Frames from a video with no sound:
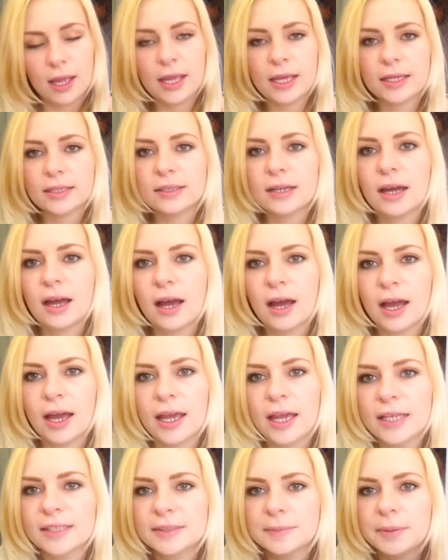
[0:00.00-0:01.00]
And
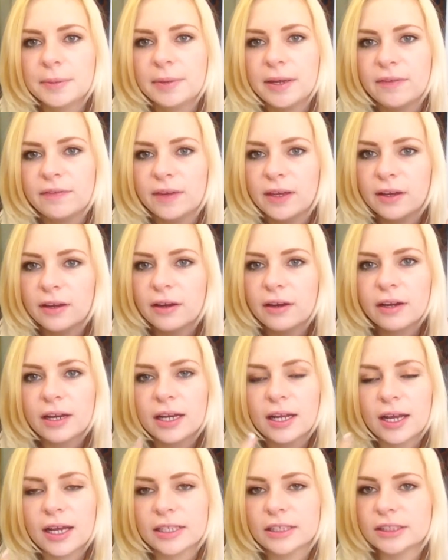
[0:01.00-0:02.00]
I hate to put my finger
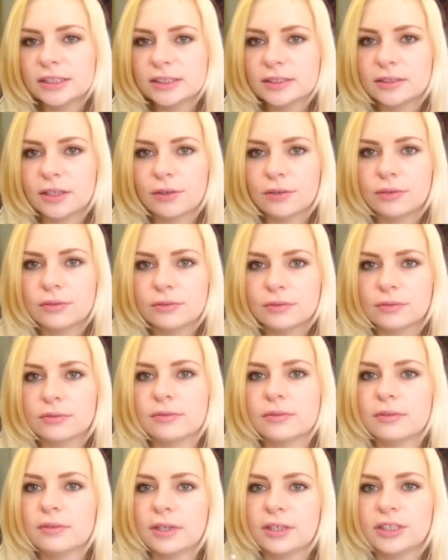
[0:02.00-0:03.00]
in it, I just
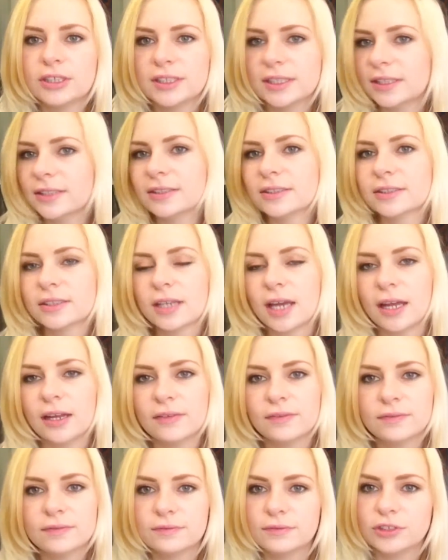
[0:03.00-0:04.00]
think it's
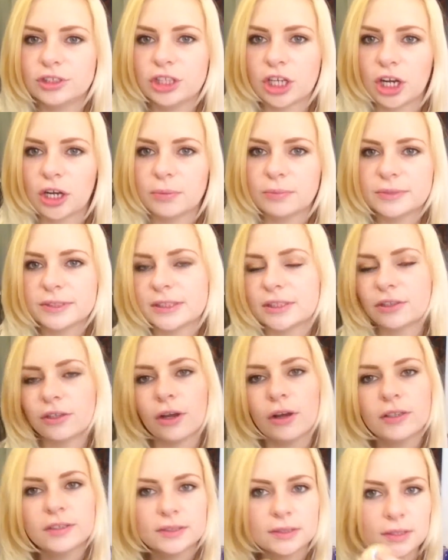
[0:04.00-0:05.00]
kind of germs and
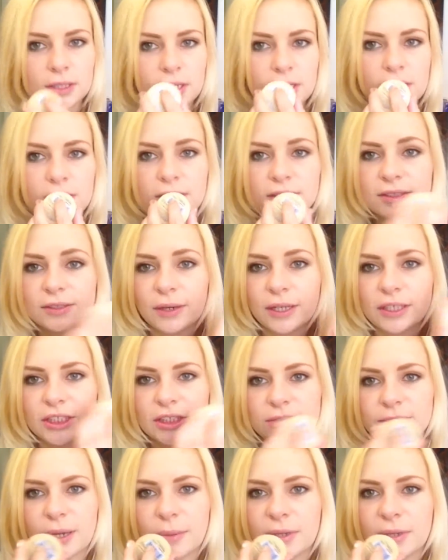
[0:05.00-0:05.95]
gross, so I just